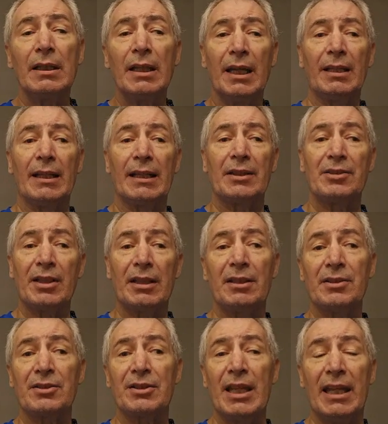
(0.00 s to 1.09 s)
And like I said, this
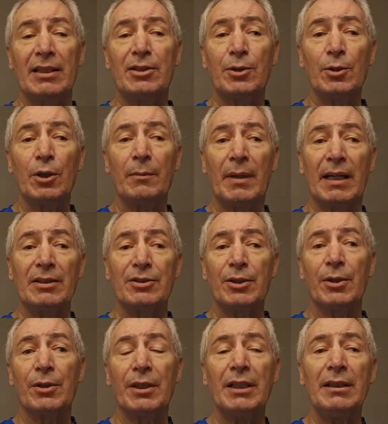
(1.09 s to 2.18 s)
is day 2 of my
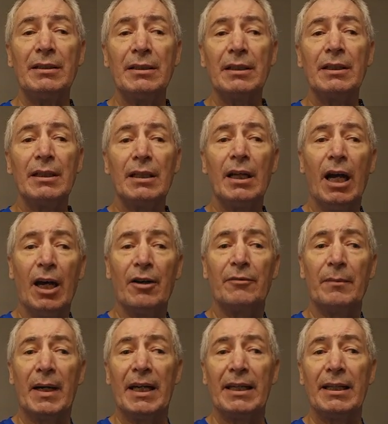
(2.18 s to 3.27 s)
journey of
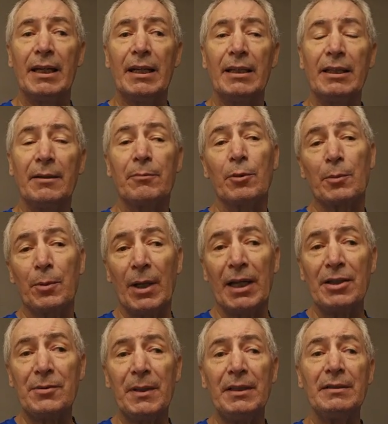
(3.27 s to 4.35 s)
my hip
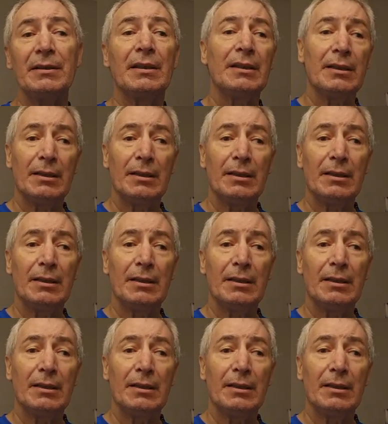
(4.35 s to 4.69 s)
replacement.